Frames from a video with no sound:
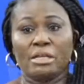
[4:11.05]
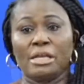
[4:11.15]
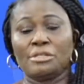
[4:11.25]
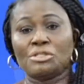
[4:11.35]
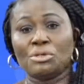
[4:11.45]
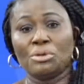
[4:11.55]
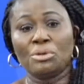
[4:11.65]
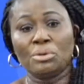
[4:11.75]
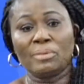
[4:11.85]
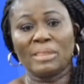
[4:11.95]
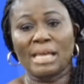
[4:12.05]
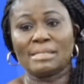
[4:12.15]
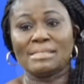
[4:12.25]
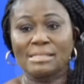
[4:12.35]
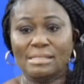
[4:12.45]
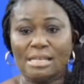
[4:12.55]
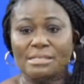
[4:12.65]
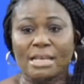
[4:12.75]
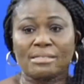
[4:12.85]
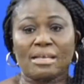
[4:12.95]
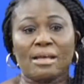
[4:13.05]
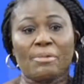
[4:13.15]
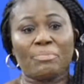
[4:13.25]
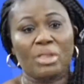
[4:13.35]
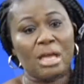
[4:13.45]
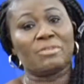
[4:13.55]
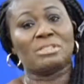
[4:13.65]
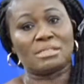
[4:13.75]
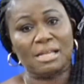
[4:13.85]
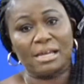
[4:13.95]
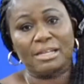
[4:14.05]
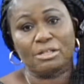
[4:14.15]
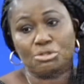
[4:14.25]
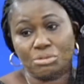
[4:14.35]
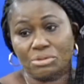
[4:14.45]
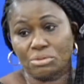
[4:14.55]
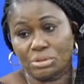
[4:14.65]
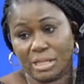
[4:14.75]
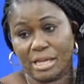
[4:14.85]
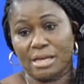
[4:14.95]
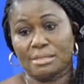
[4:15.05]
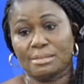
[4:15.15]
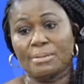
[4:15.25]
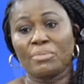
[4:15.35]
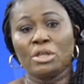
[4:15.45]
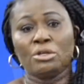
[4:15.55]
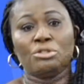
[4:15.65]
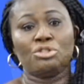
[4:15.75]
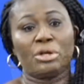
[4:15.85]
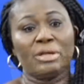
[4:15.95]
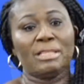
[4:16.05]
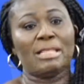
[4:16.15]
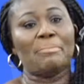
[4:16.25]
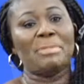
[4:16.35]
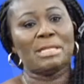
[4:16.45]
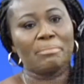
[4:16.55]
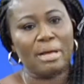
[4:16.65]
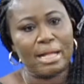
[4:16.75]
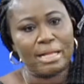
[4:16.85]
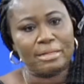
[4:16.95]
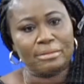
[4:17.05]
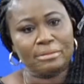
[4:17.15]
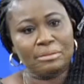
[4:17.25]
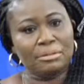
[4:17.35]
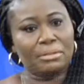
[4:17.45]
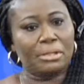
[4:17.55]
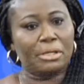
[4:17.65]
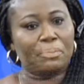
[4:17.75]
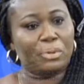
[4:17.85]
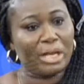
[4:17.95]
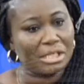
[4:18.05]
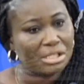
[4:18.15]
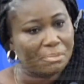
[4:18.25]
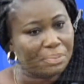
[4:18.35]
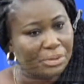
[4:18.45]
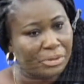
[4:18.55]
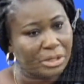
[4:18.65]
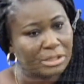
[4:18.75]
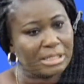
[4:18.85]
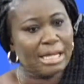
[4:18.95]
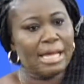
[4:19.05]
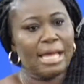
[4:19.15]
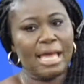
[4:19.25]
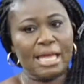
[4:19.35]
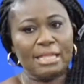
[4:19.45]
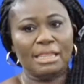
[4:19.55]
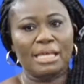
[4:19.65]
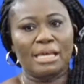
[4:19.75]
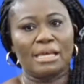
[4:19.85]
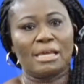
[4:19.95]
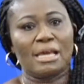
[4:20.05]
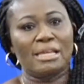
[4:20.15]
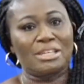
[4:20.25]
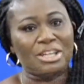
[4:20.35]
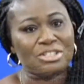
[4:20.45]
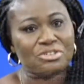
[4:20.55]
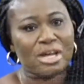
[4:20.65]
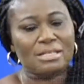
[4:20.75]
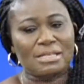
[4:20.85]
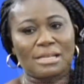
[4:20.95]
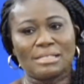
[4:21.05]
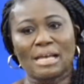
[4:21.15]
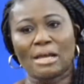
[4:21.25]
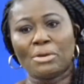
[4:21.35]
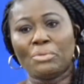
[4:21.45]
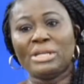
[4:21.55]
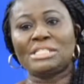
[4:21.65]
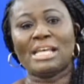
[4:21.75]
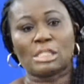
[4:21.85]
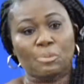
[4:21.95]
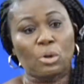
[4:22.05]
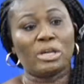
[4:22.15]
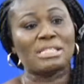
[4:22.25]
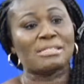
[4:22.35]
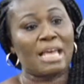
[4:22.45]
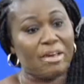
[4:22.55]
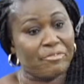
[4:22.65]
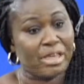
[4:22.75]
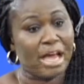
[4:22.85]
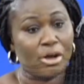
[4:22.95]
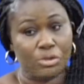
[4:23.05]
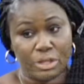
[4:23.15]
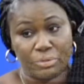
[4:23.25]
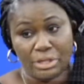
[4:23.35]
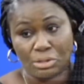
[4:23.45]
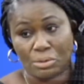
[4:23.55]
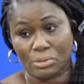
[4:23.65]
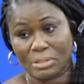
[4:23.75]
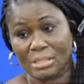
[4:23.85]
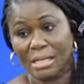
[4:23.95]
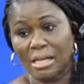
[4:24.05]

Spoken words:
And so the artisanal sector have decided to do theirs during the minimal production period, and the industrial sector, which exploits heavier on the resource,